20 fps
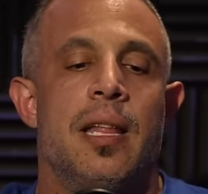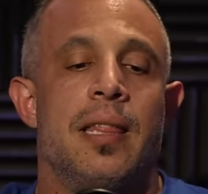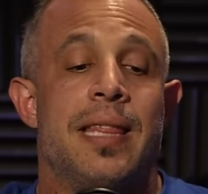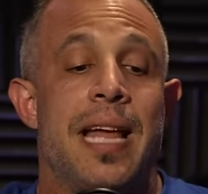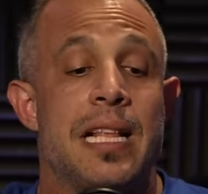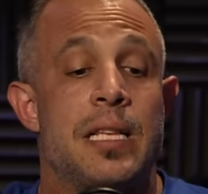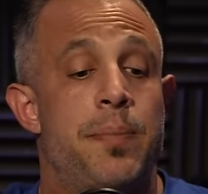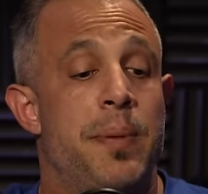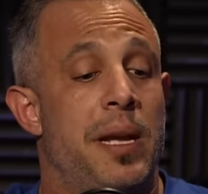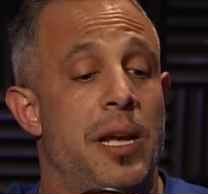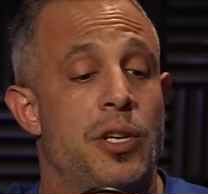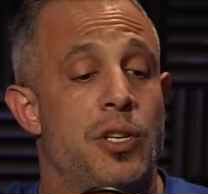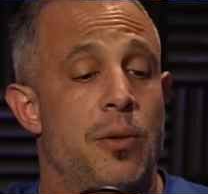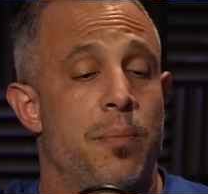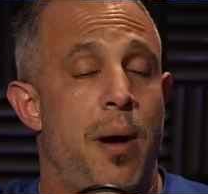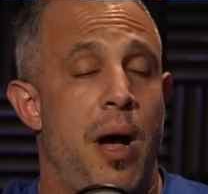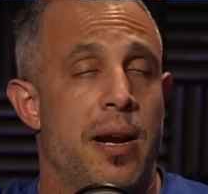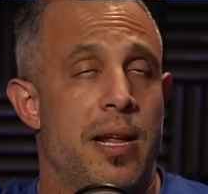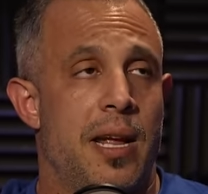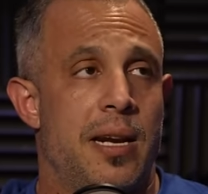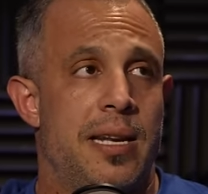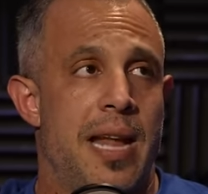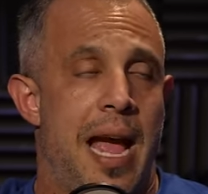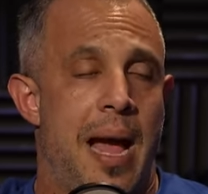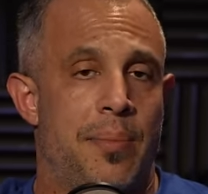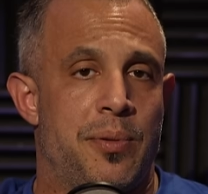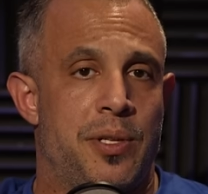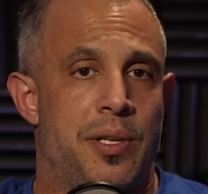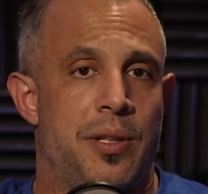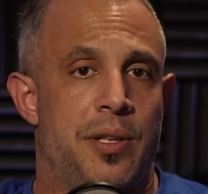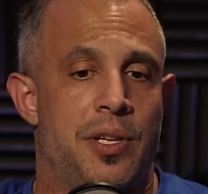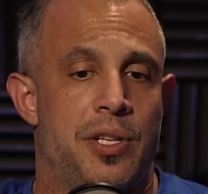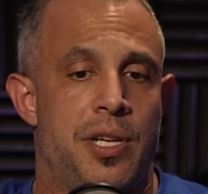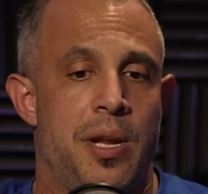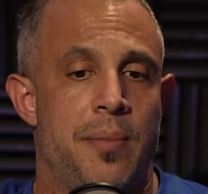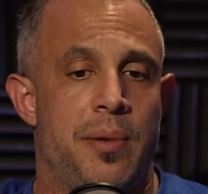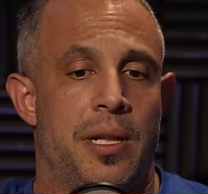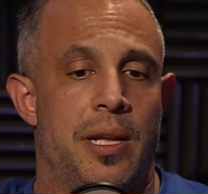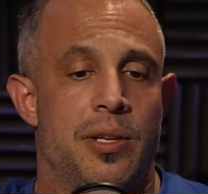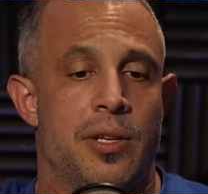That's because your body adapts to the
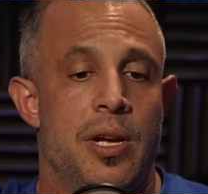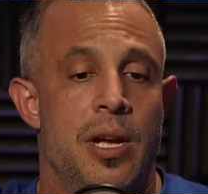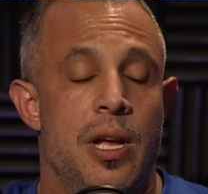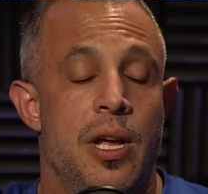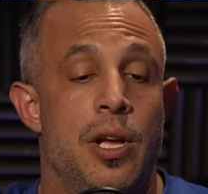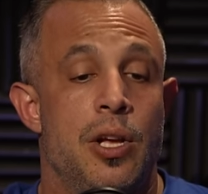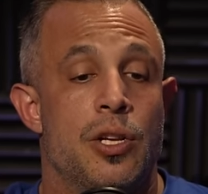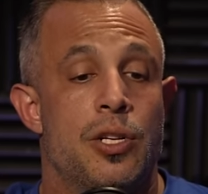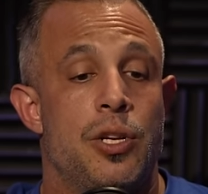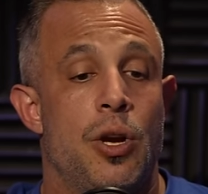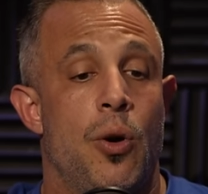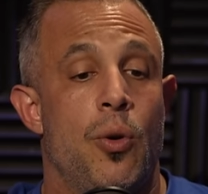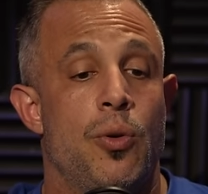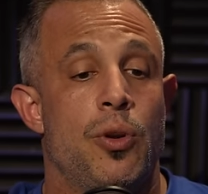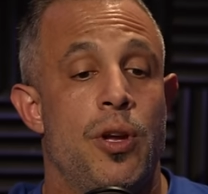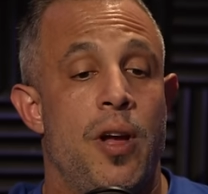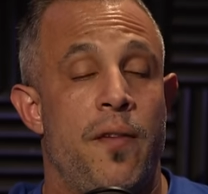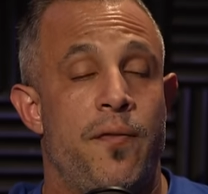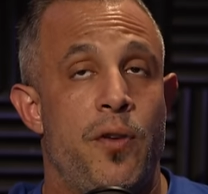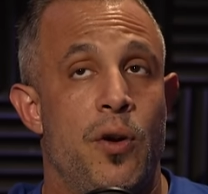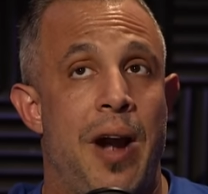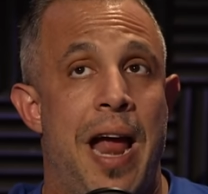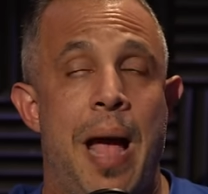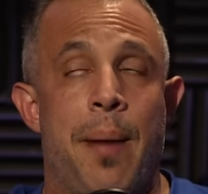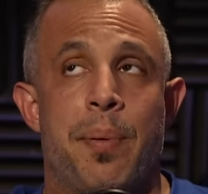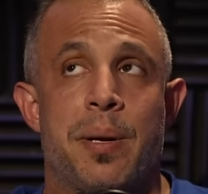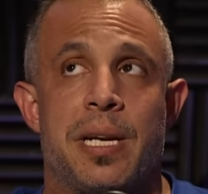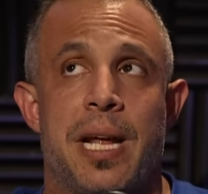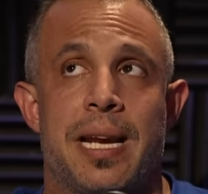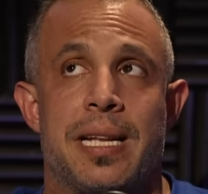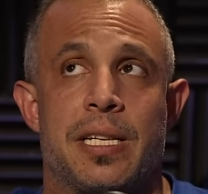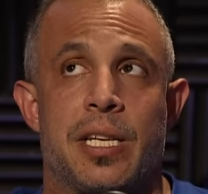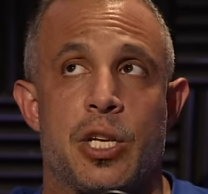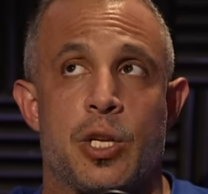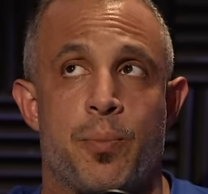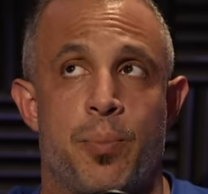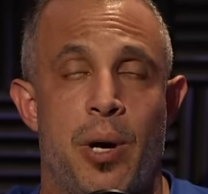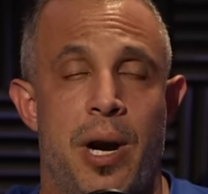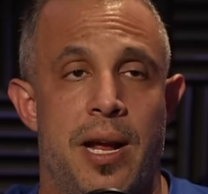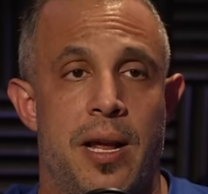stimulants. So if your appetite
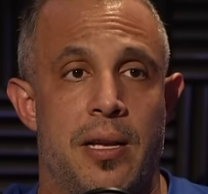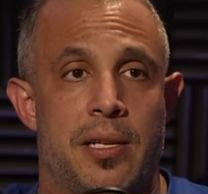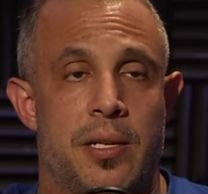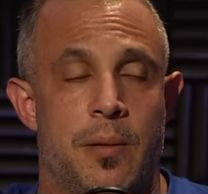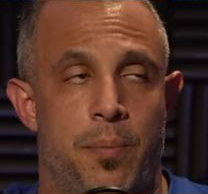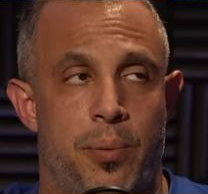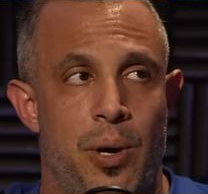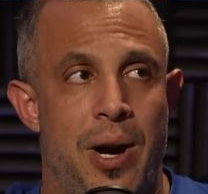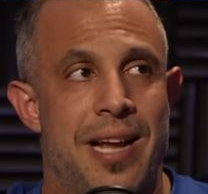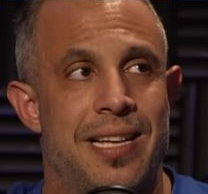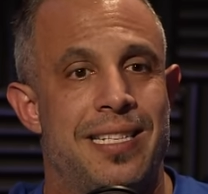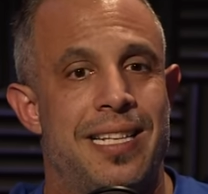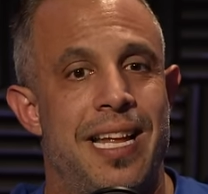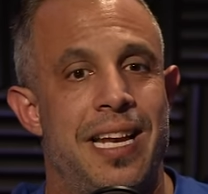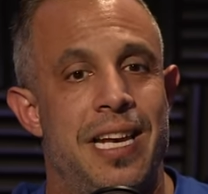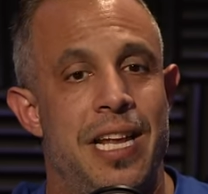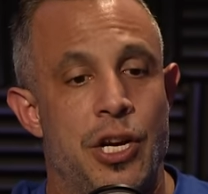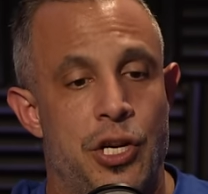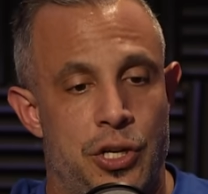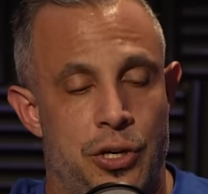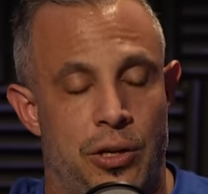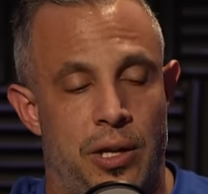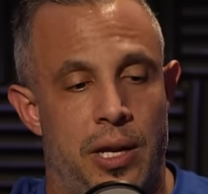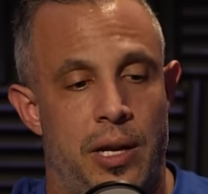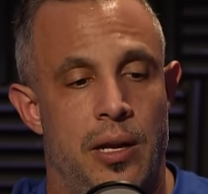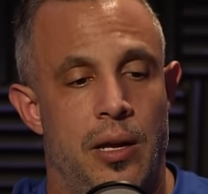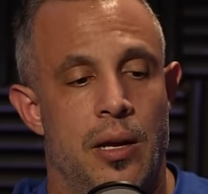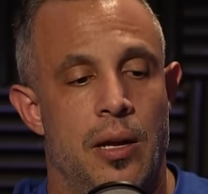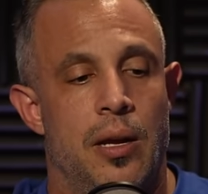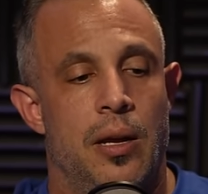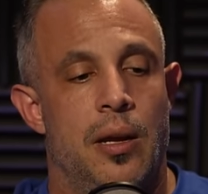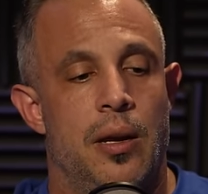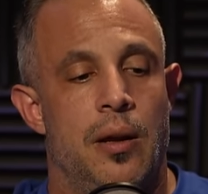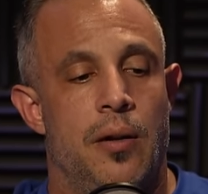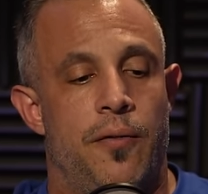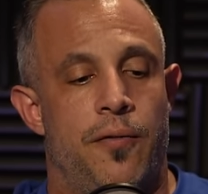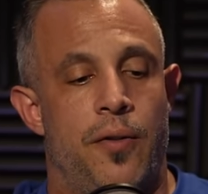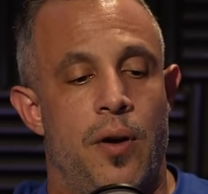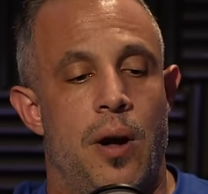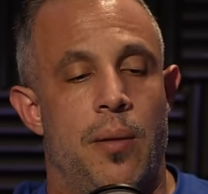is suppressed initially
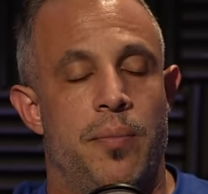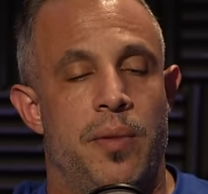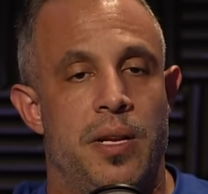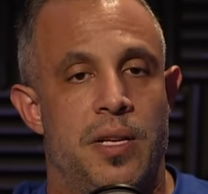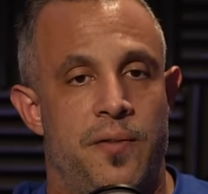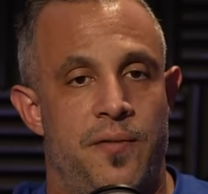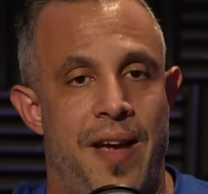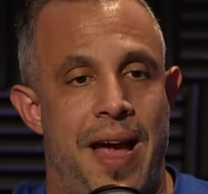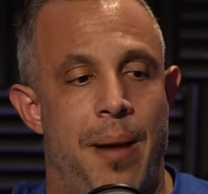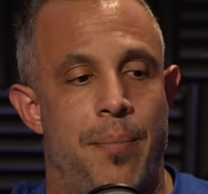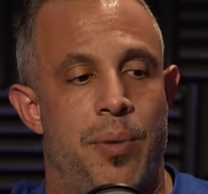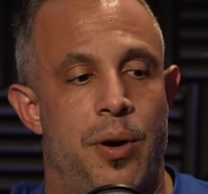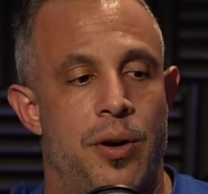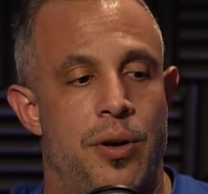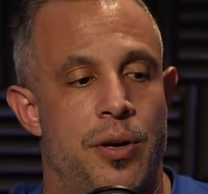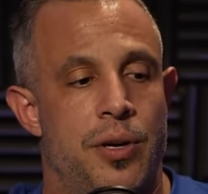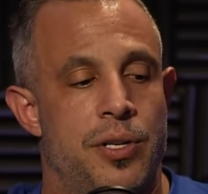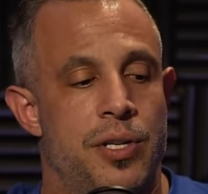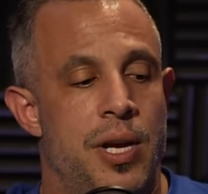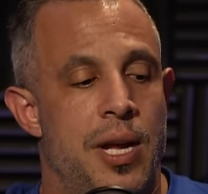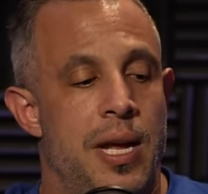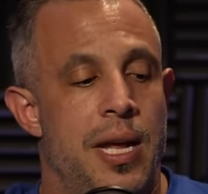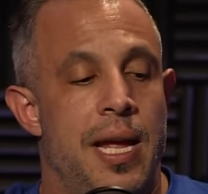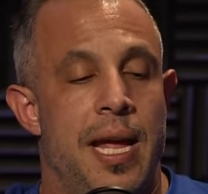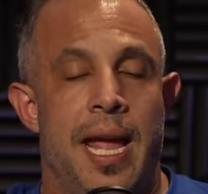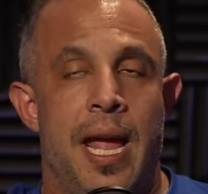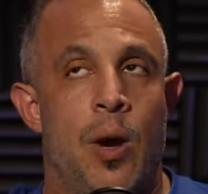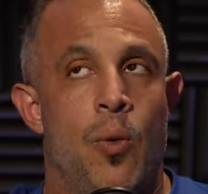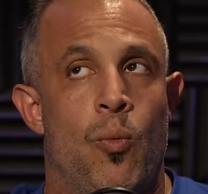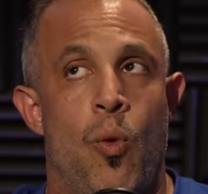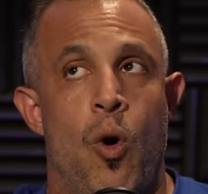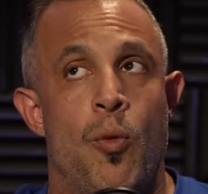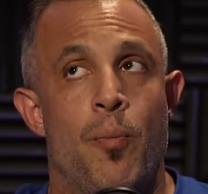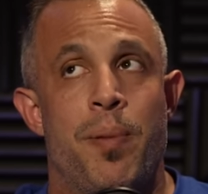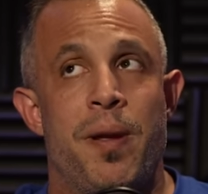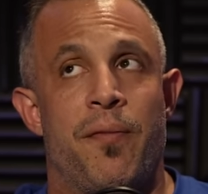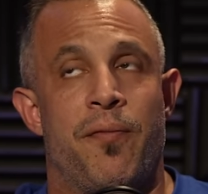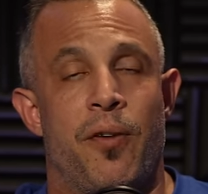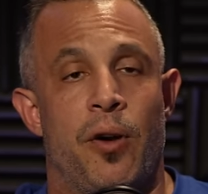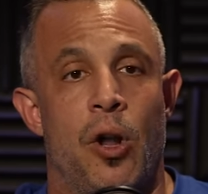from these fat burners, it won't
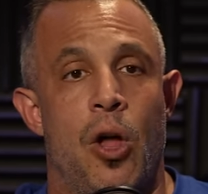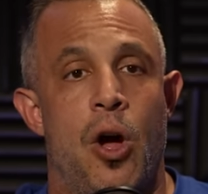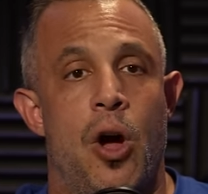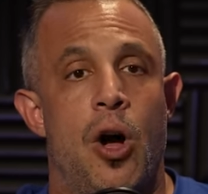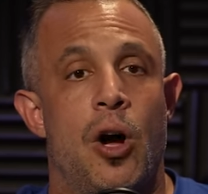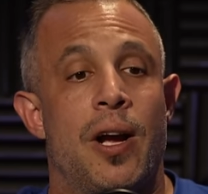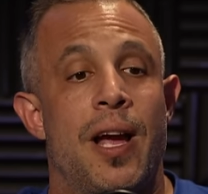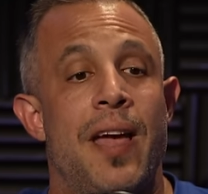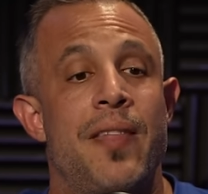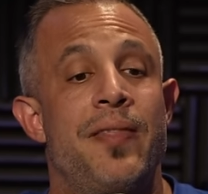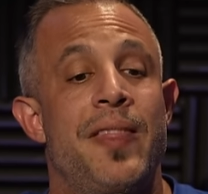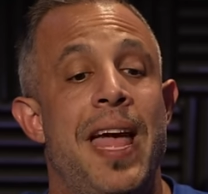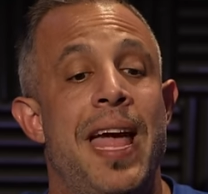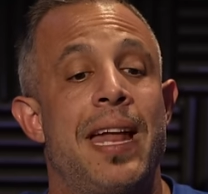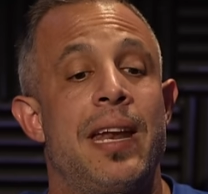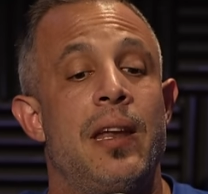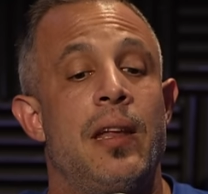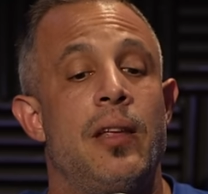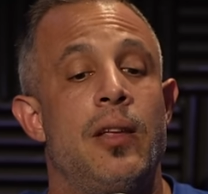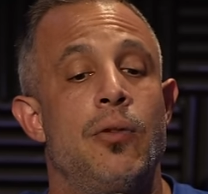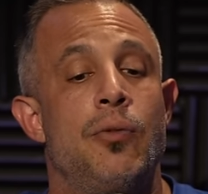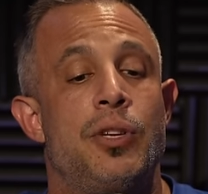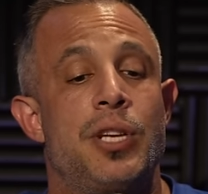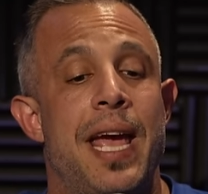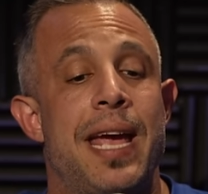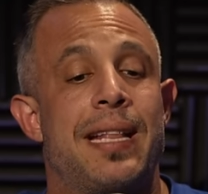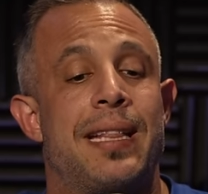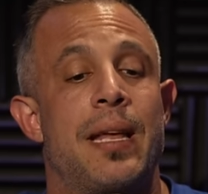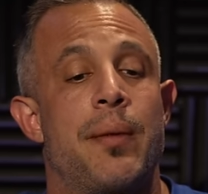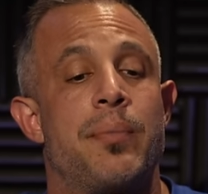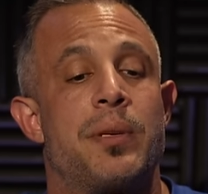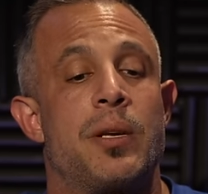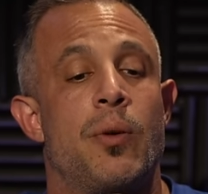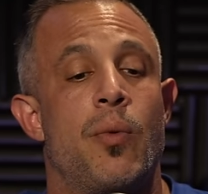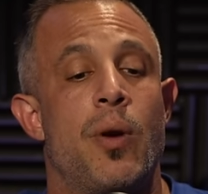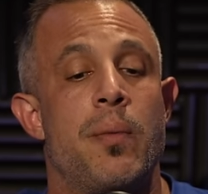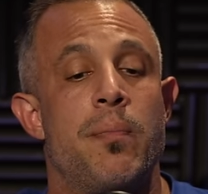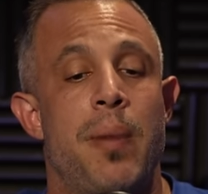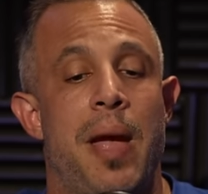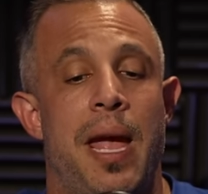be for long. And then you take them to
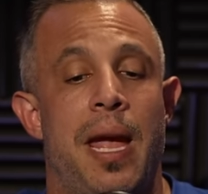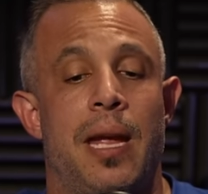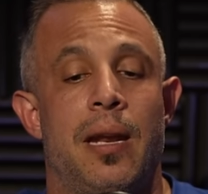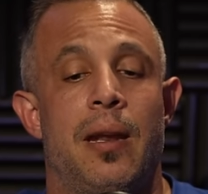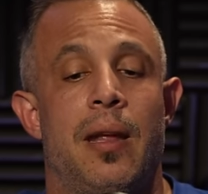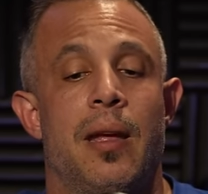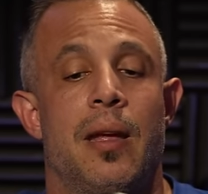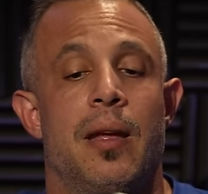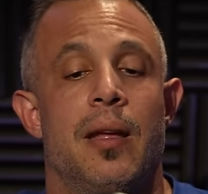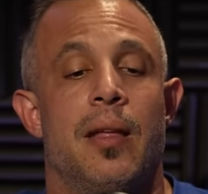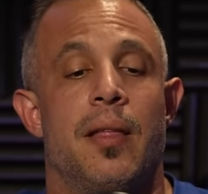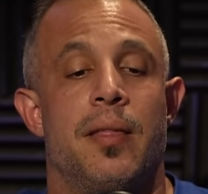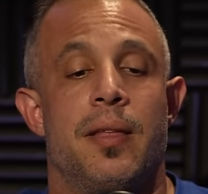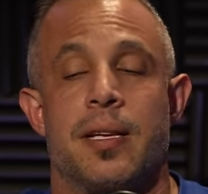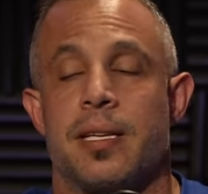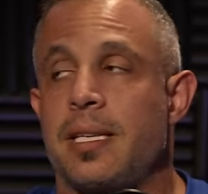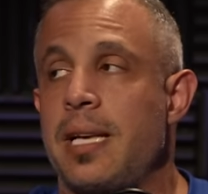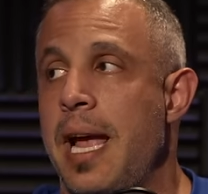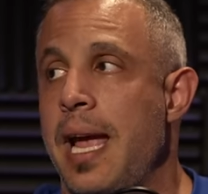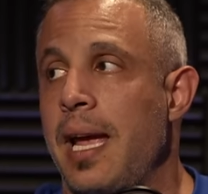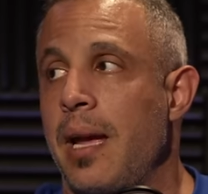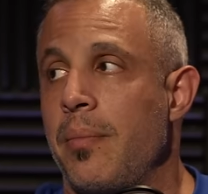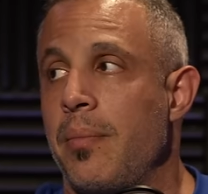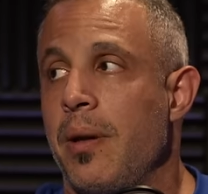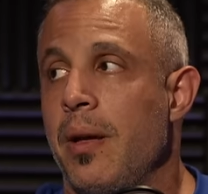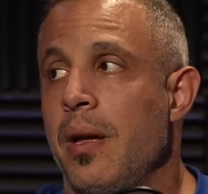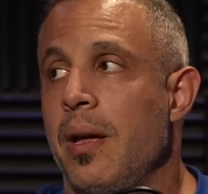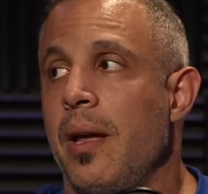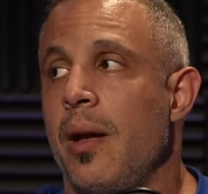remain the same.